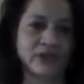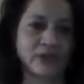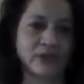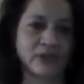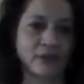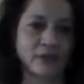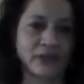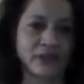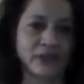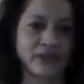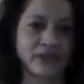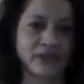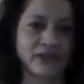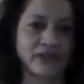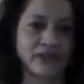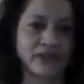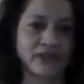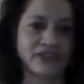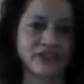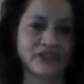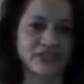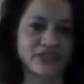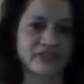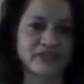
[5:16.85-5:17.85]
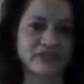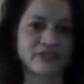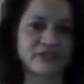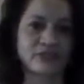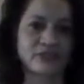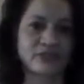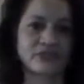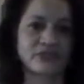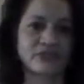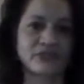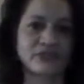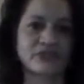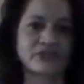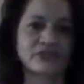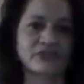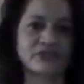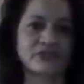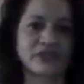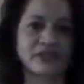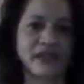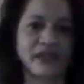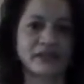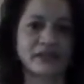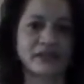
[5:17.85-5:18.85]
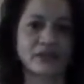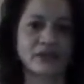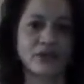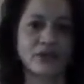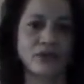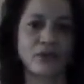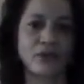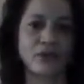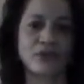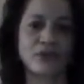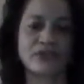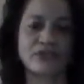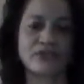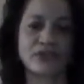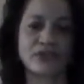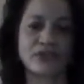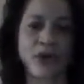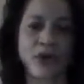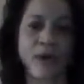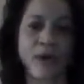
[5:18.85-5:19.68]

on whether they achieve societal goals,